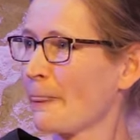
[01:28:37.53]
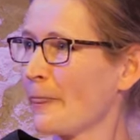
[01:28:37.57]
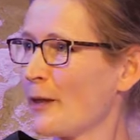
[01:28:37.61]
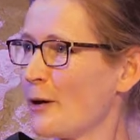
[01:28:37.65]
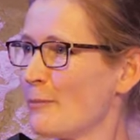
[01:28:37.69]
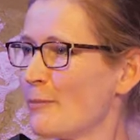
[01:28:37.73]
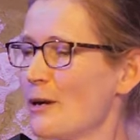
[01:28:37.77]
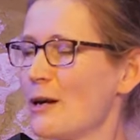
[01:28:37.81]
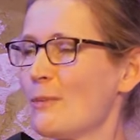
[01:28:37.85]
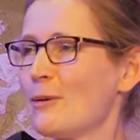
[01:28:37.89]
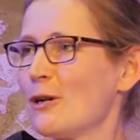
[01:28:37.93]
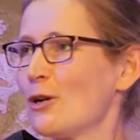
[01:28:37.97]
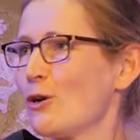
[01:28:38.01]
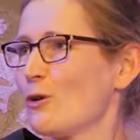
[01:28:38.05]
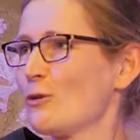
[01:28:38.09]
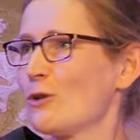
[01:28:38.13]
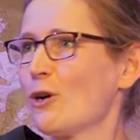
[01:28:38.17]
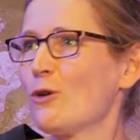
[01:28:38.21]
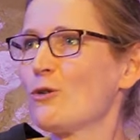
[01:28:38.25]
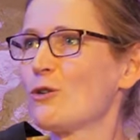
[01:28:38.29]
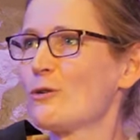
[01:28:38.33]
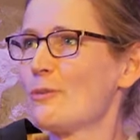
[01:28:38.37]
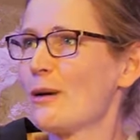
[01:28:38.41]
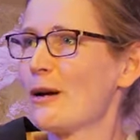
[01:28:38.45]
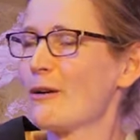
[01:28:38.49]
And maybe
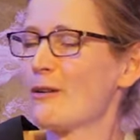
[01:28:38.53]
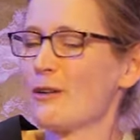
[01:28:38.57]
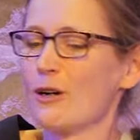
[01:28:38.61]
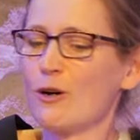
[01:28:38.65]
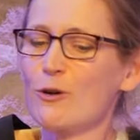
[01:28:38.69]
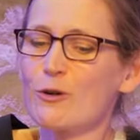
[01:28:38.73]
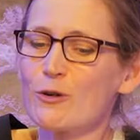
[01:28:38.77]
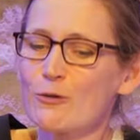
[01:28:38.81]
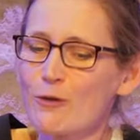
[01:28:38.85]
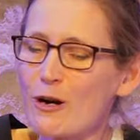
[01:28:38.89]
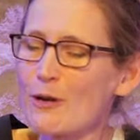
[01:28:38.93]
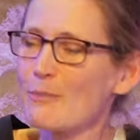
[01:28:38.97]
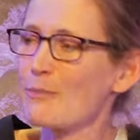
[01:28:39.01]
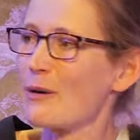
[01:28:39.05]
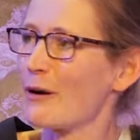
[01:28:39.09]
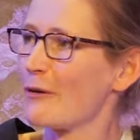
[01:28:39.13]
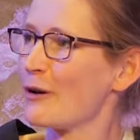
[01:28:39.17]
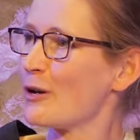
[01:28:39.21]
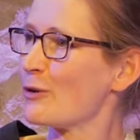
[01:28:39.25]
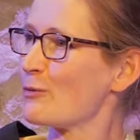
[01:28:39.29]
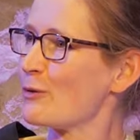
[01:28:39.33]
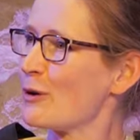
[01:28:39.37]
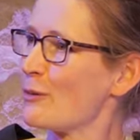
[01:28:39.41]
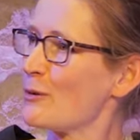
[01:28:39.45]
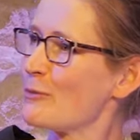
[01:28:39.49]
older
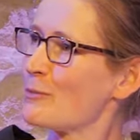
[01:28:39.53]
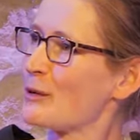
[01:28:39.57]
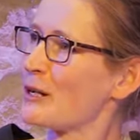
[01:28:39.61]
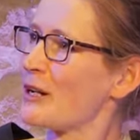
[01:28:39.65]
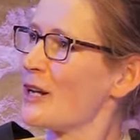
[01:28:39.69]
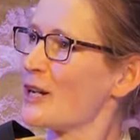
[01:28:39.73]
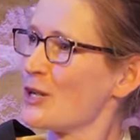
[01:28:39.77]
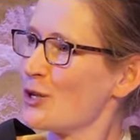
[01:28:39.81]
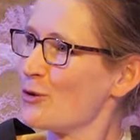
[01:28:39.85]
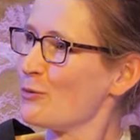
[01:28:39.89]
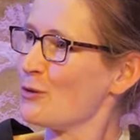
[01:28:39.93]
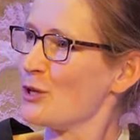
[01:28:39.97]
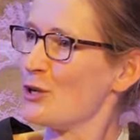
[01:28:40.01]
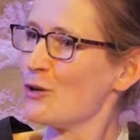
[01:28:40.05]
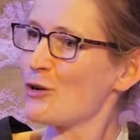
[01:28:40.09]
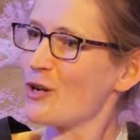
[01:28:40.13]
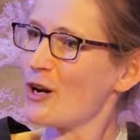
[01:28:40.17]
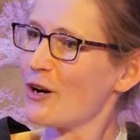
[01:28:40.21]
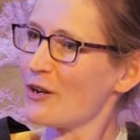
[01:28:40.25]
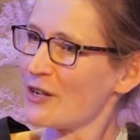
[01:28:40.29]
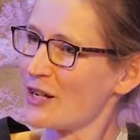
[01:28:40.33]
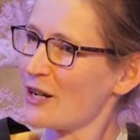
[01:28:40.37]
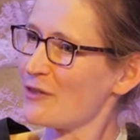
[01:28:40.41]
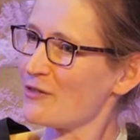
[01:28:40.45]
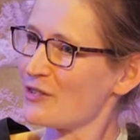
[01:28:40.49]
unmarried women, but like you
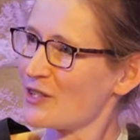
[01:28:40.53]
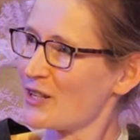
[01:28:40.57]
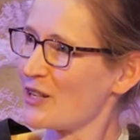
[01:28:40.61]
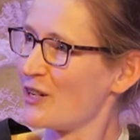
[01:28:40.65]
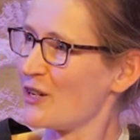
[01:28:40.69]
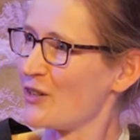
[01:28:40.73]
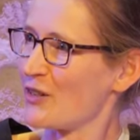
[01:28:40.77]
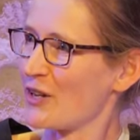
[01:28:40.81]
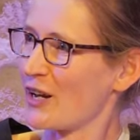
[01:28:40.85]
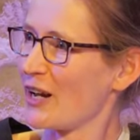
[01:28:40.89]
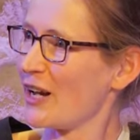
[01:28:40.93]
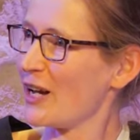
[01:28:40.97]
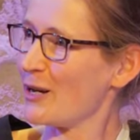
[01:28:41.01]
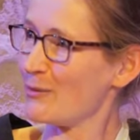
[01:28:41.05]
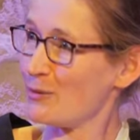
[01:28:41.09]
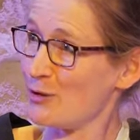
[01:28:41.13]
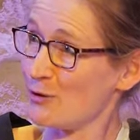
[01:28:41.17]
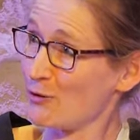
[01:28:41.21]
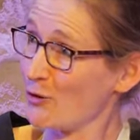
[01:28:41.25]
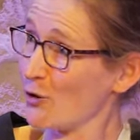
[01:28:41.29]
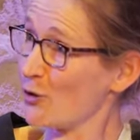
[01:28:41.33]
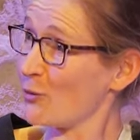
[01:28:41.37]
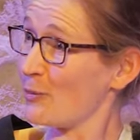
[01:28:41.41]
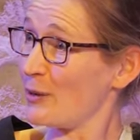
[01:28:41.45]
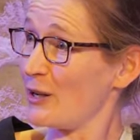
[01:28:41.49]
can't have skin in the game.
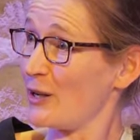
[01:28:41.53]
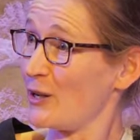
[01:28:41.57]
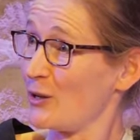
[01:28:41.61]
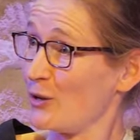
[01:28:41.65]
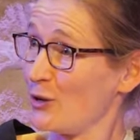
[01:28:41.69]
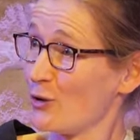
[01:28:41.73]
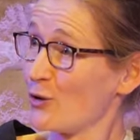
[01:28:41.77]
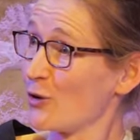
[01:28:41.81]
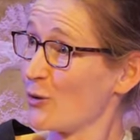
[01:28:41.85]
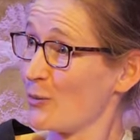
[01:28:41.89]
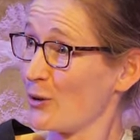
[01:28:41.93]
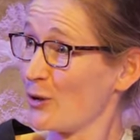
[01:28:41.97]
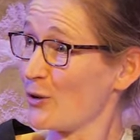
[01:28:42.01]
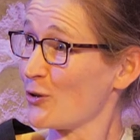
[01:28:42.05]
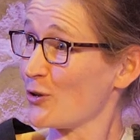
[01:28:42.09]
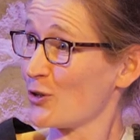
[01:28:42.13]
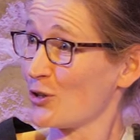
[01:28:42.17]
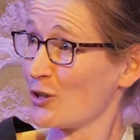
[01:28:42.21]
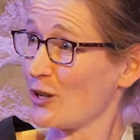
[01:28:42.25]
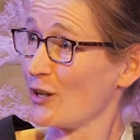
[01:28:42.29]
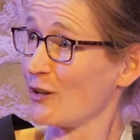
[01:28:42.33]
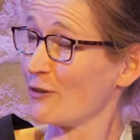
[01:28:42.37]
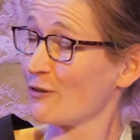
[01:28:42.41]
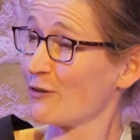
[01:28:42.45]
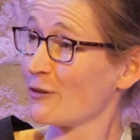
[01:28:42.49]
You've got to be on the
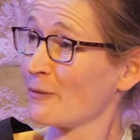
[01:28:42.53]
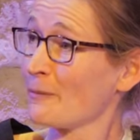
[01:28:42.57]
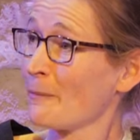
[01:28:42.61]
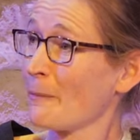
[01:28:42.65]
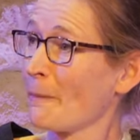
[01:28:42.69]
shelf.